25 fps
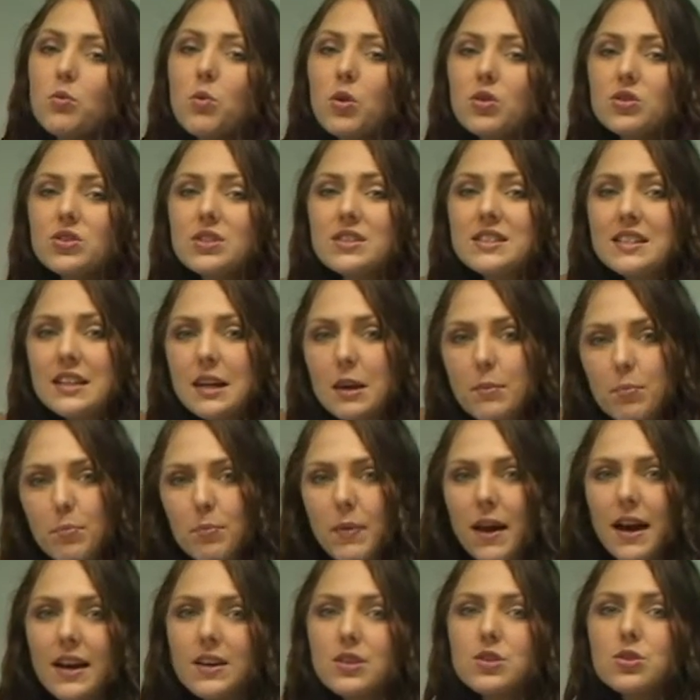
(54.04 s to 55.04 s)
want to tip
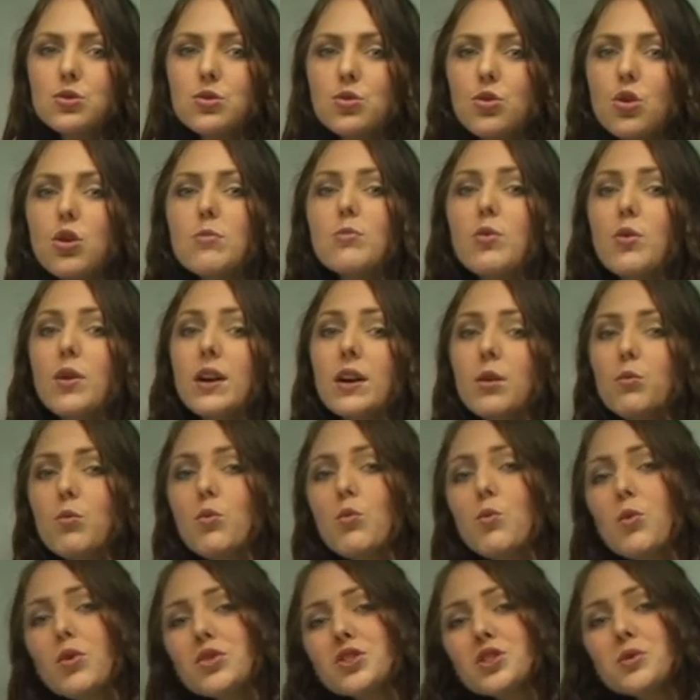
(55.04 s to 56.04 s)
back to normal and it
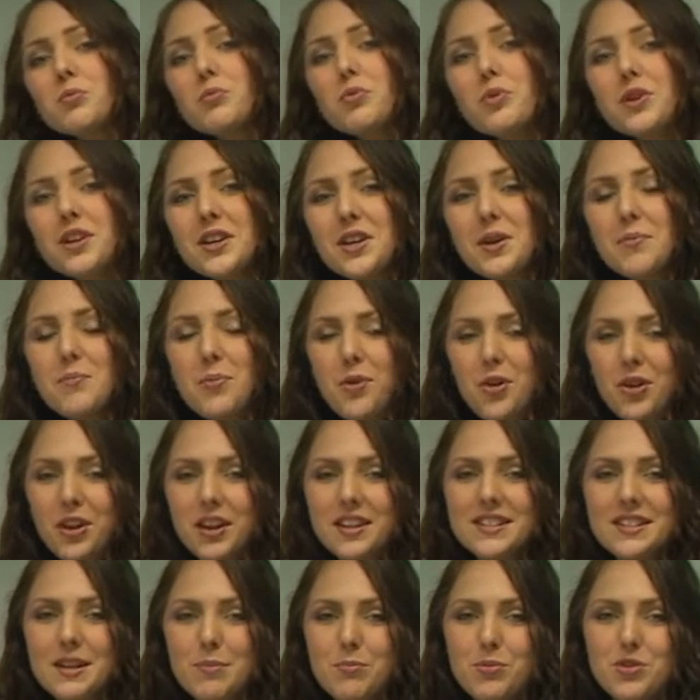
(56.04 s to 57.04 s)
will want to bring your
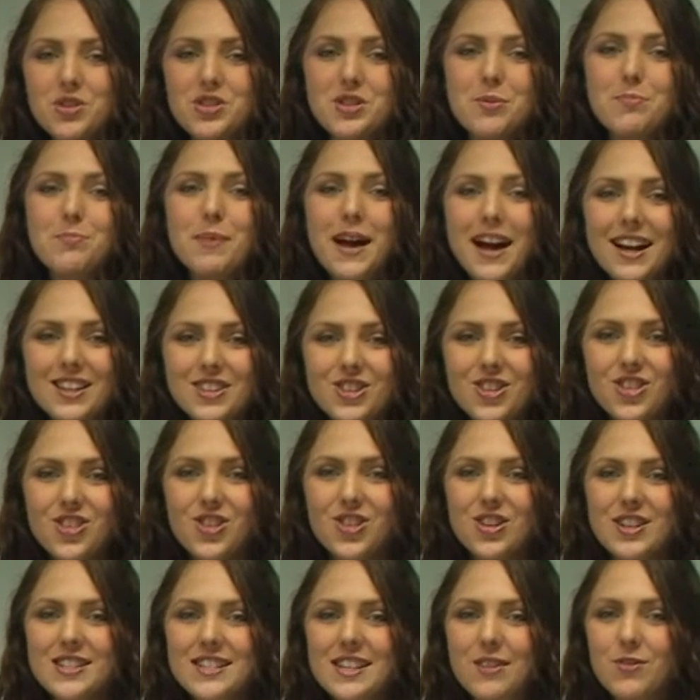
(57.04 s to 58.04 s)
body temperature back to
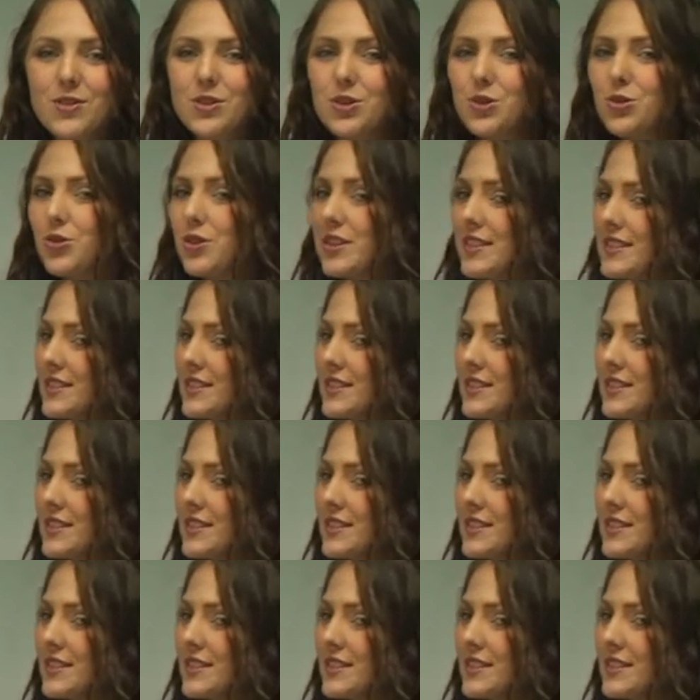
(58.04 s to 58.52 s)
37 degrees